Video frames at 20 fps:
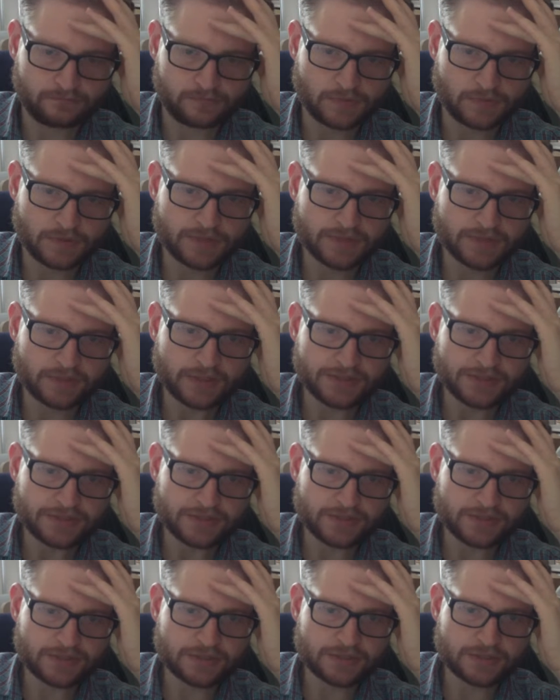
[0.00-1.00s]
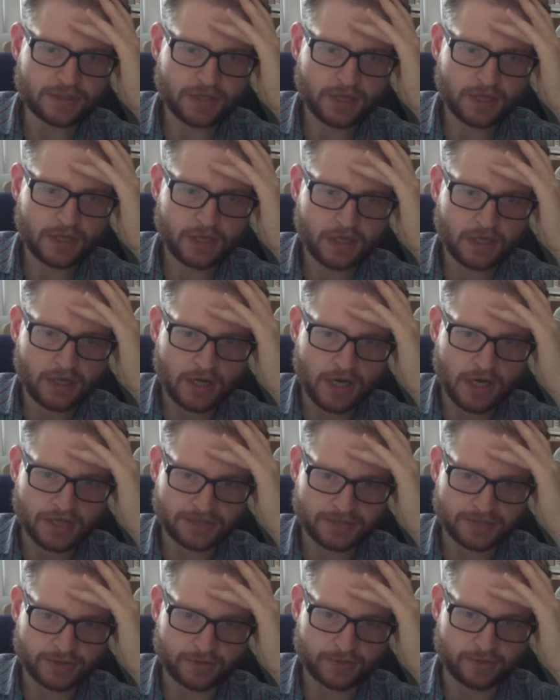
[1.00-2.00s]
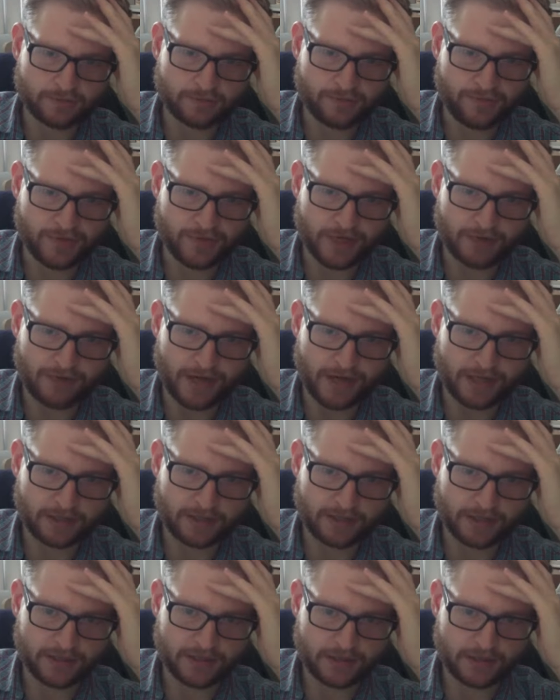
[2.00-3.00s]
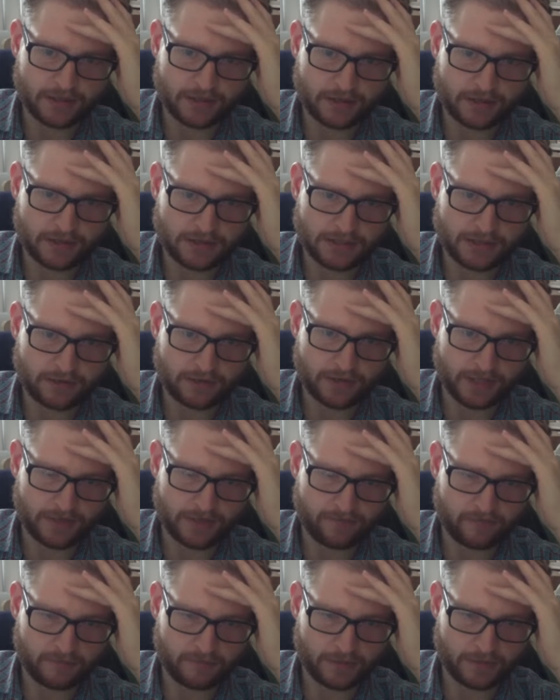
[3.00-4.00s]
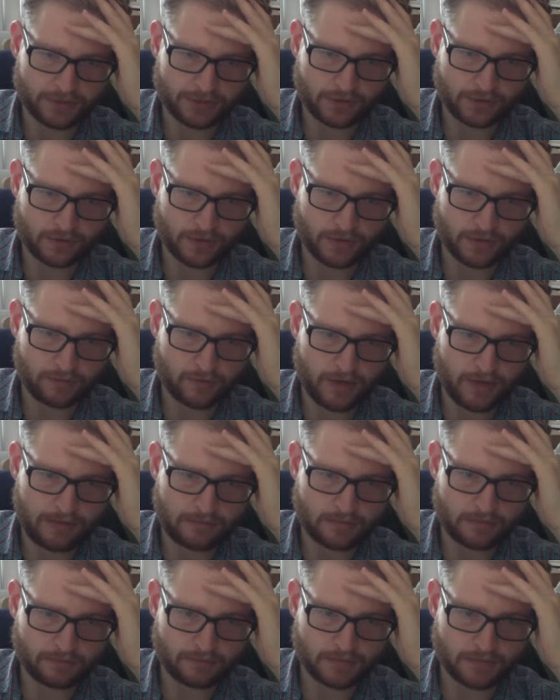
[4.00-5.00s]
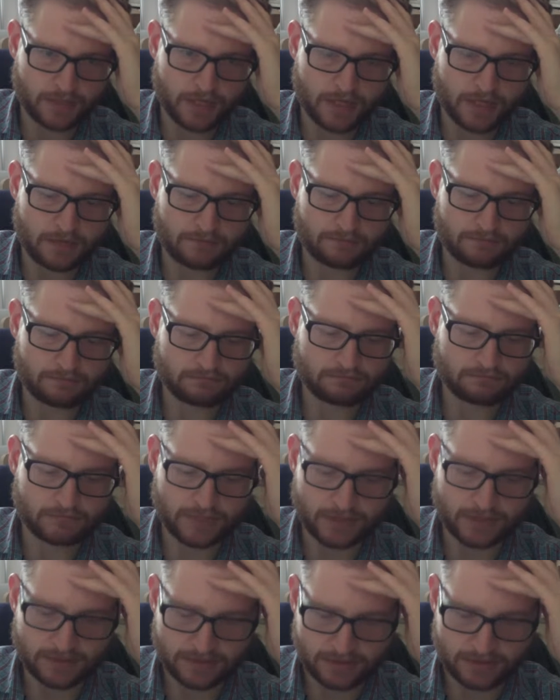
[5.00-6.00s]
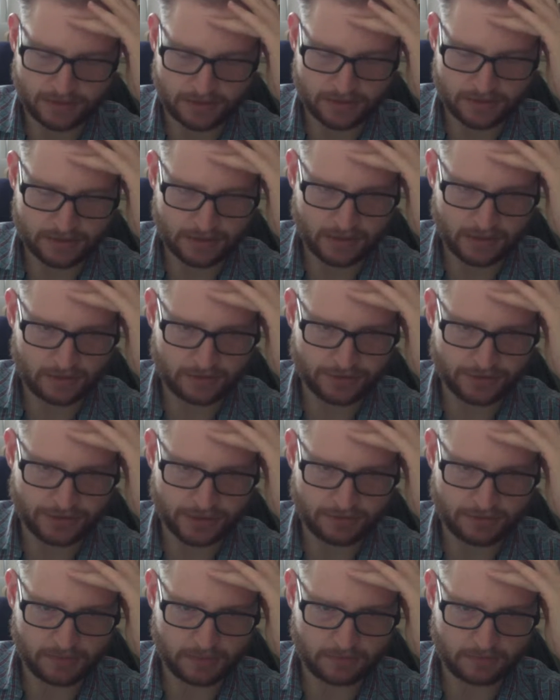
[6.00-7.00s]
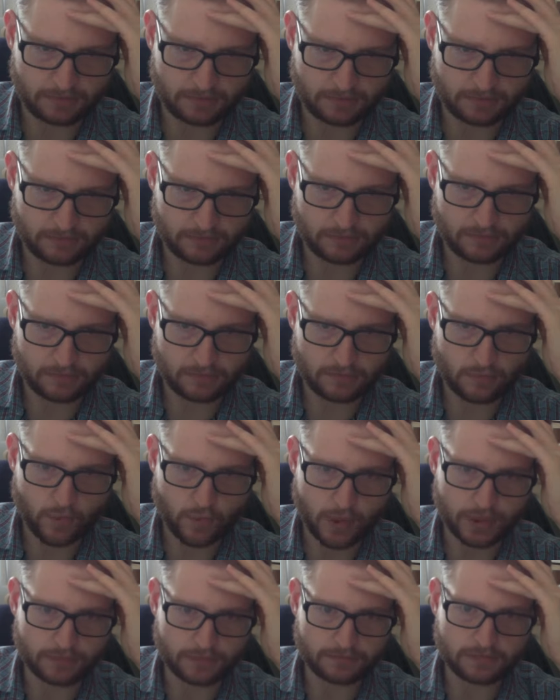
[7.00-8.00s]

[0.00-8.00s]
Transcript: So let's just assume theoretically that the tyranny of the majority problem is a legitimate one.